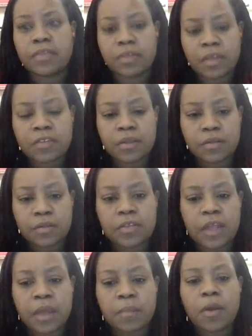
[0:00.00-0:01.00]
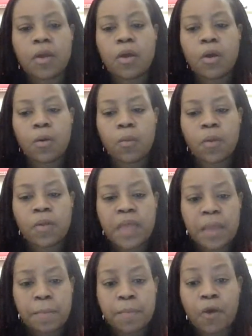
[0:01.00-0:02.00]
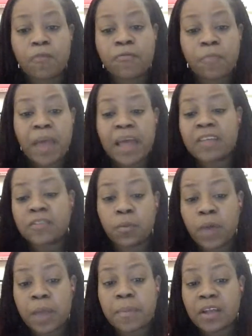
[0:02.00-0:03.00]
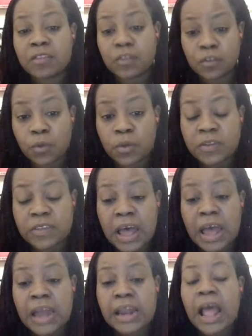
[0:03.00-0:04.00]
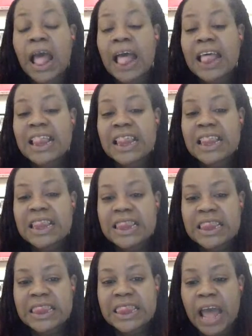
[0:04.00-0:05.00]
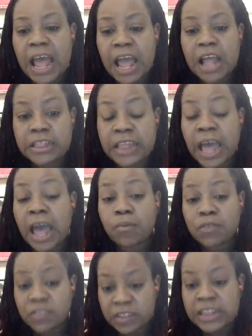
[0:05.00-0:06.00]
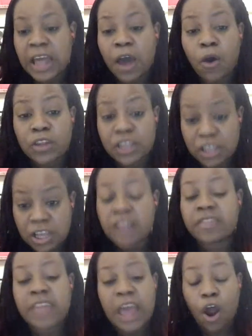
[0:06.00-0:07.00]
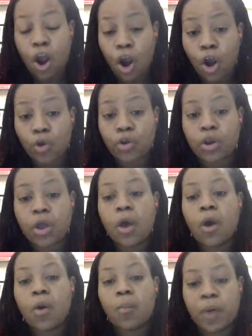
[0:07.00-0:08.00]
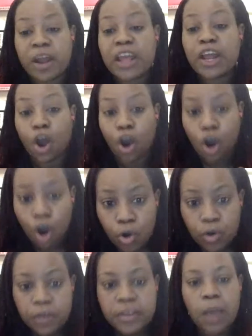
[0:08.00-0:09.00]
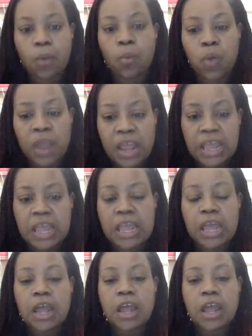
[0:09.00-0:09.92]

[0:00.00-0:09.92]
that's his name, when they both passed away because of suicide, that was not only that hurt, but it hurt that we,